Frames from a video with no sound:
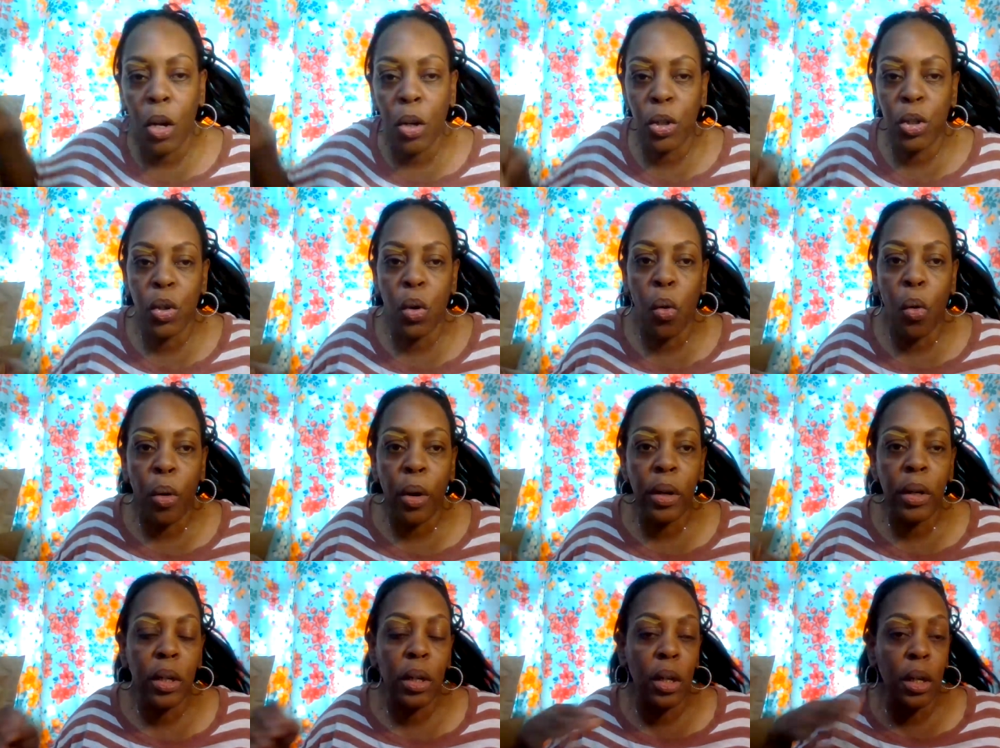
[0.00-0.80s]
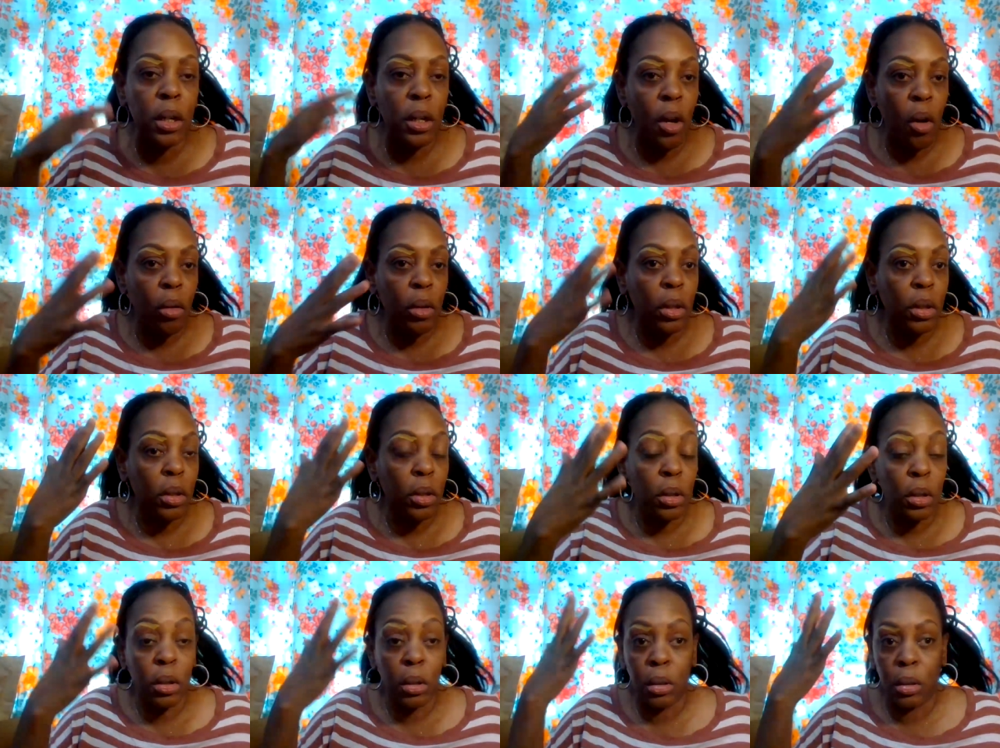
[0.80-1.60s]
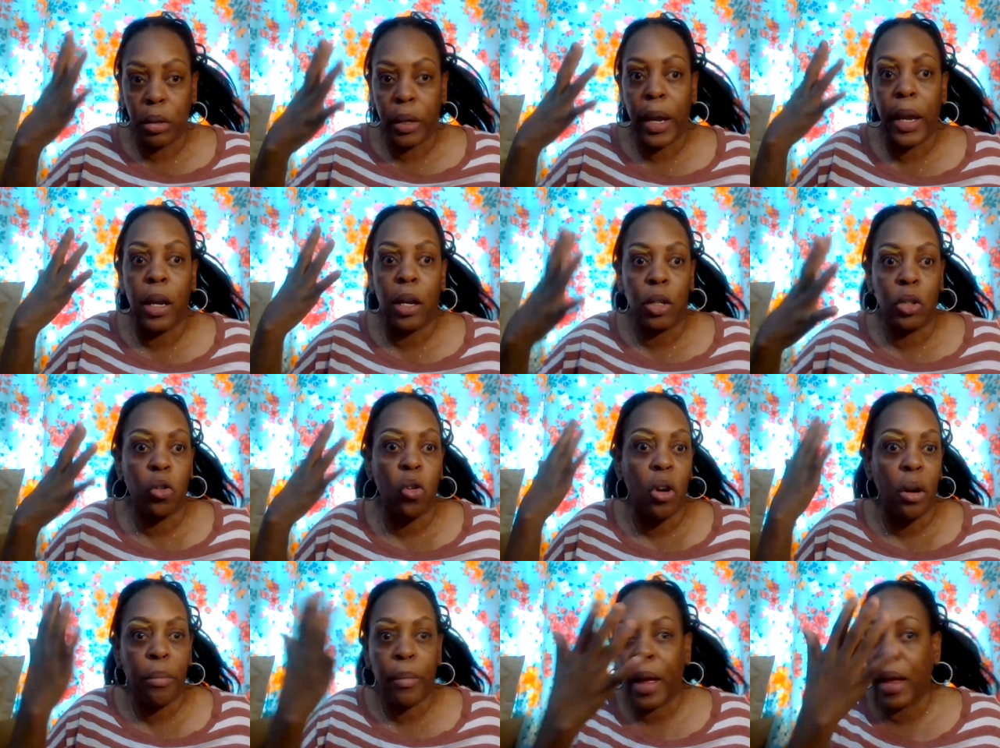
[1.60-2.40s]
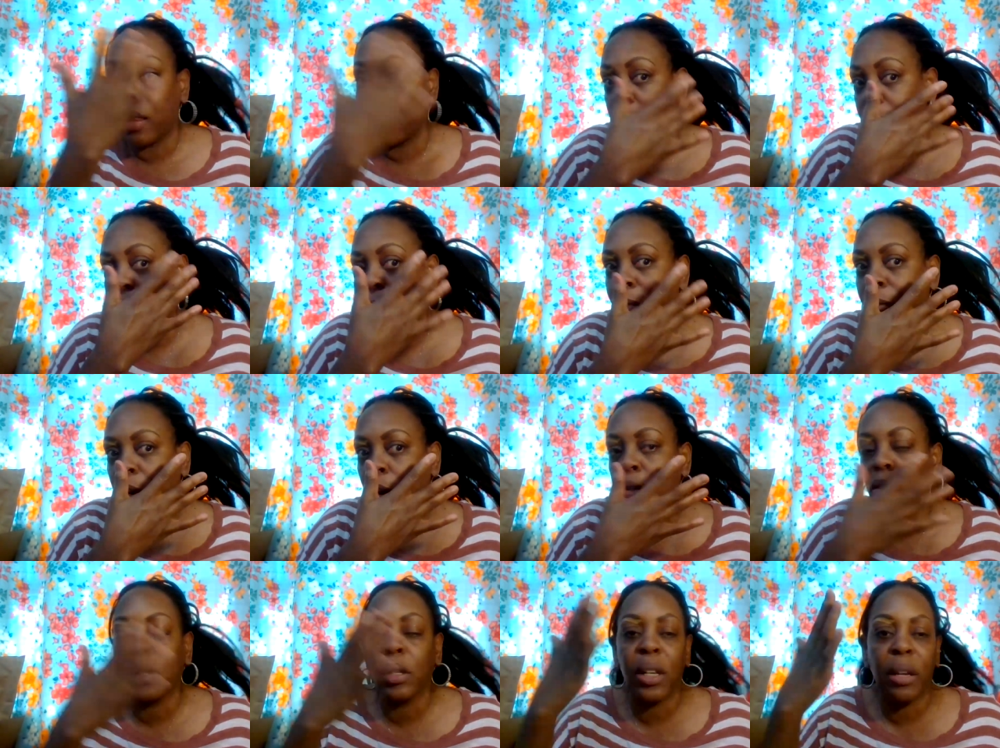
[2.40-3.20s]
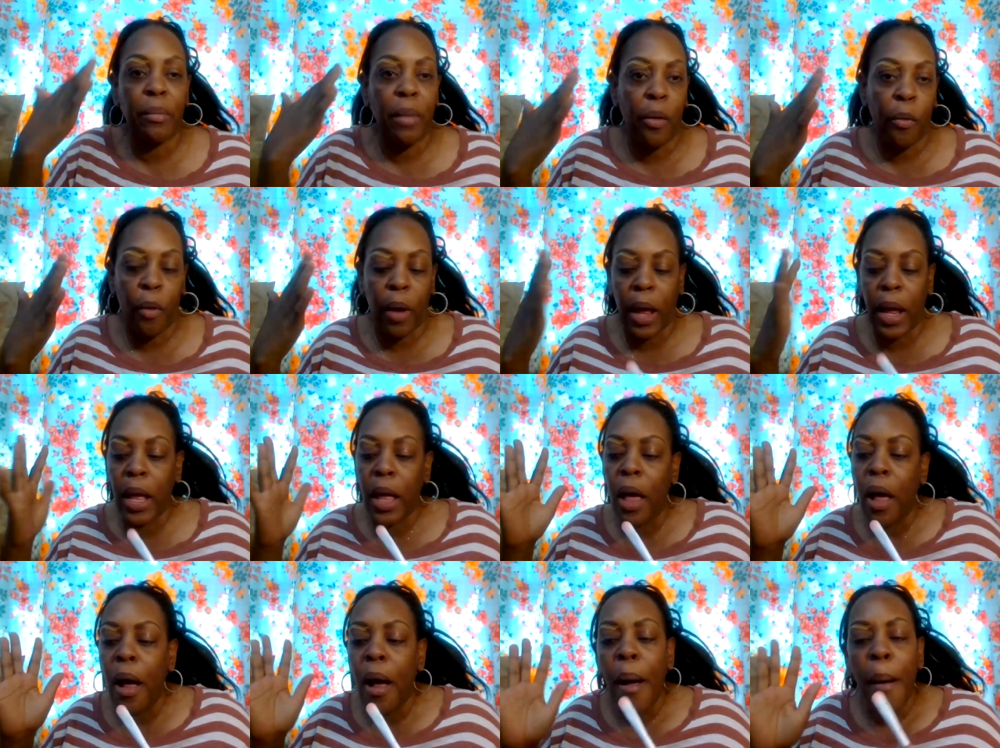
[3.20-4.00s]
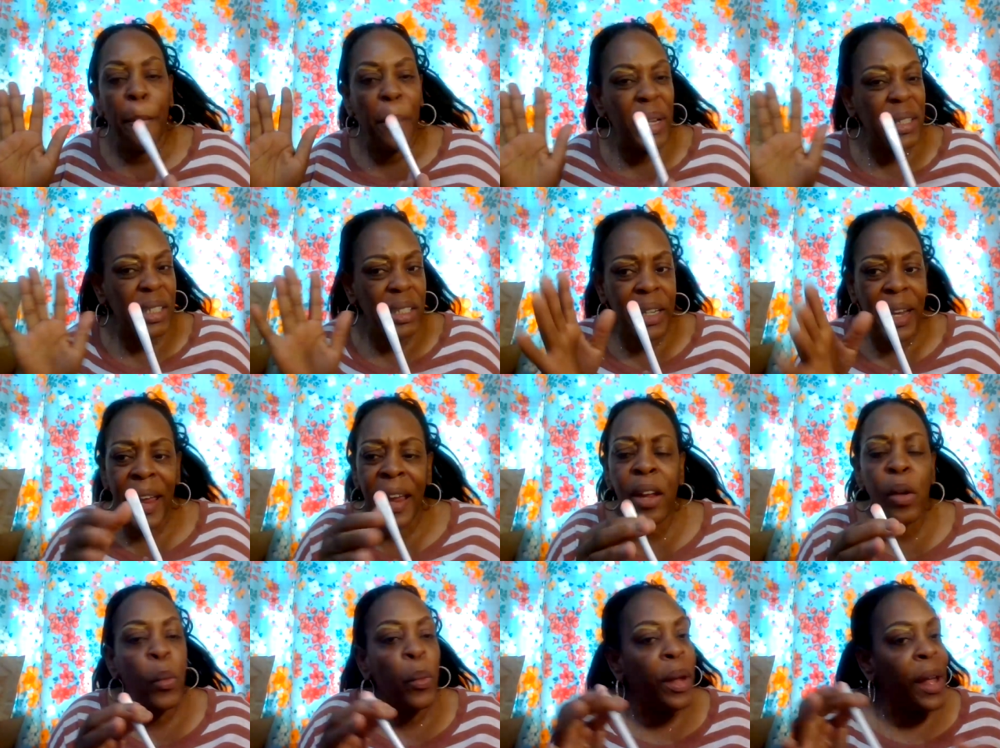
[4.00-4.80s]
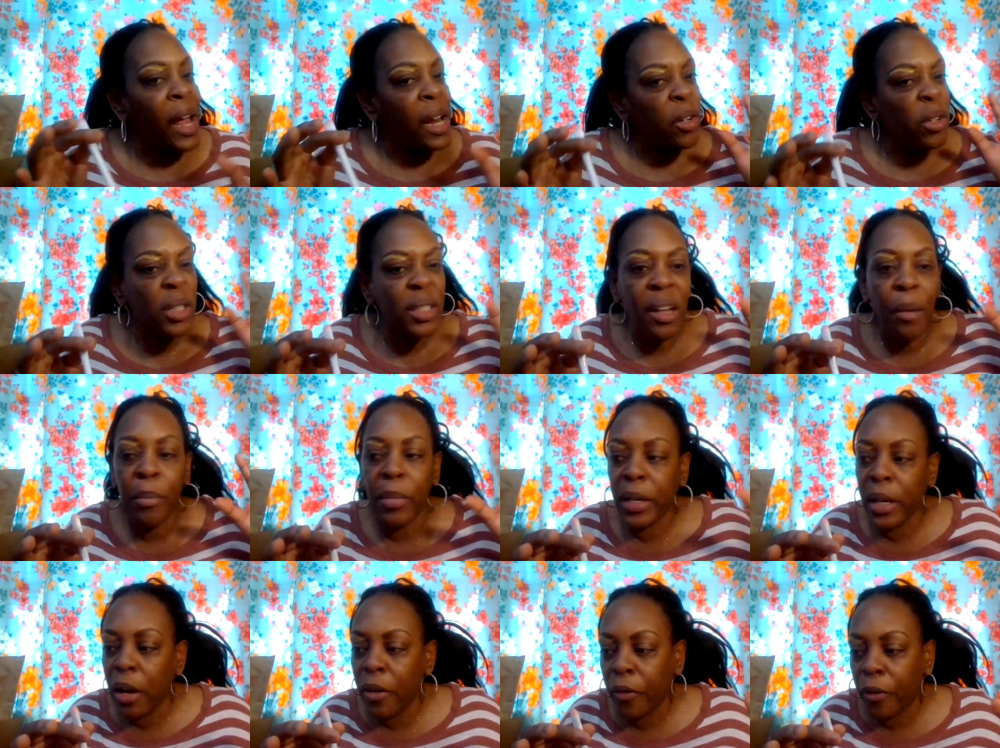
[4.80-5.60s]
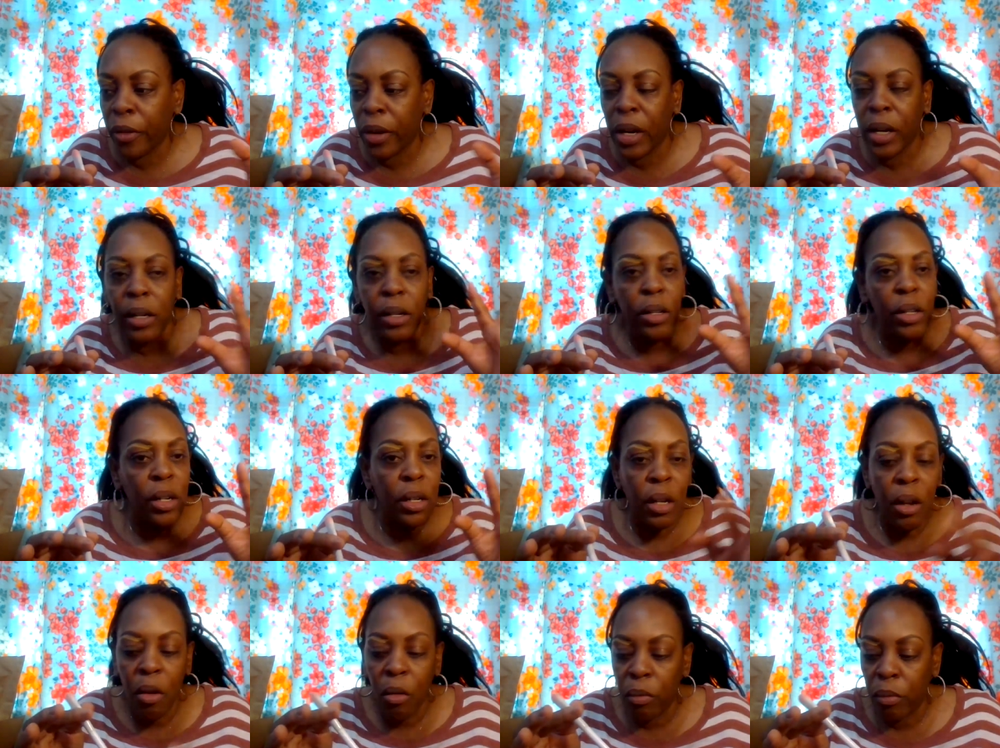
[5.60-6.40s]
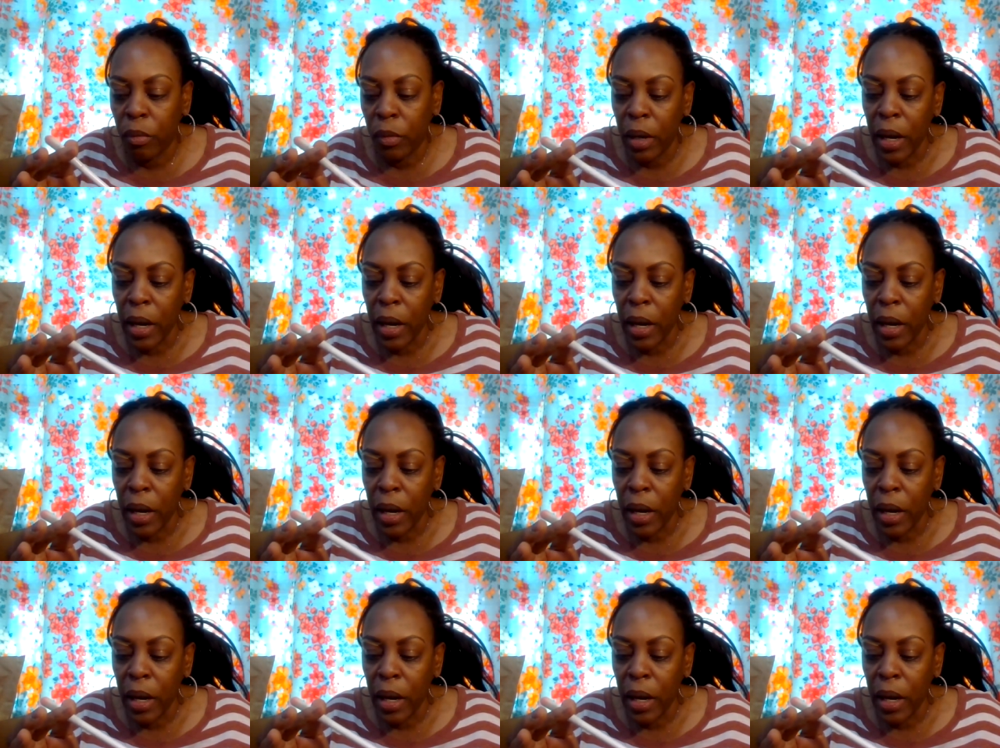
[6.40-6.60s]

toward you know like toward my left first and then my right but today we gotta do something different you know